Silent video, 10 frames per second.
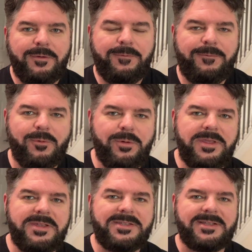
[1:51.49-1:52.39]
for
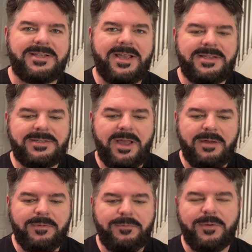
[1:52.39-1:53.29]
the success
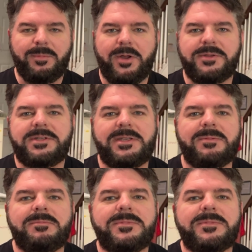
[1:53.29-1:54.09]
of a football team.